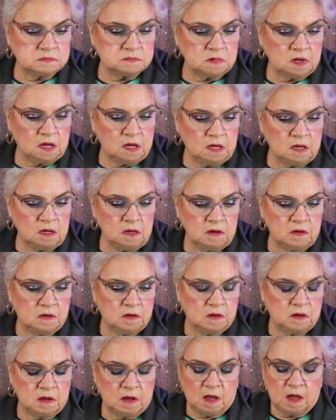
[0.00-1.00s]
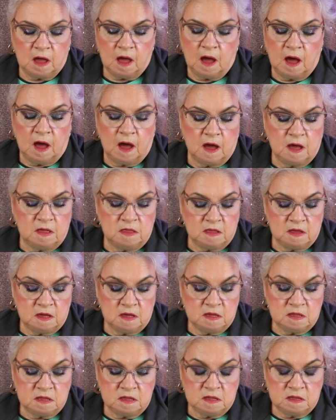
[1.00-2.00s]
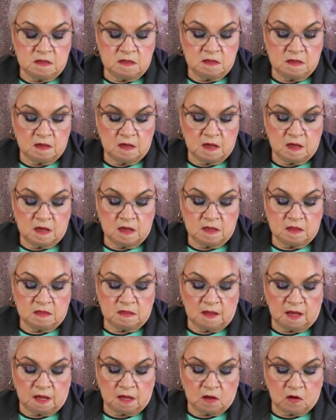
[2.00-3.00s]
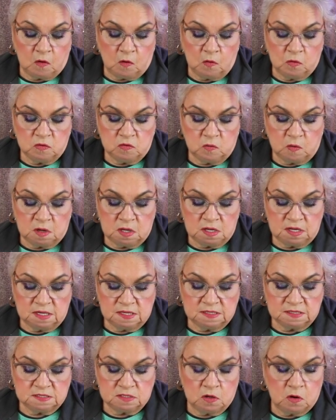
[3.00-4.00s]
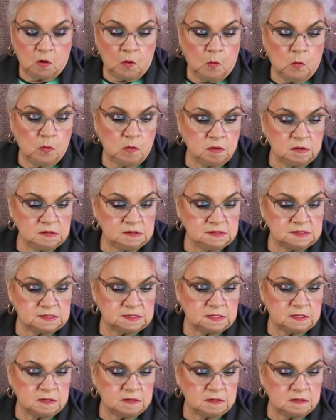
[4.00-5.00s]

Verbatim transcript: Okay, and then that gold one is goals.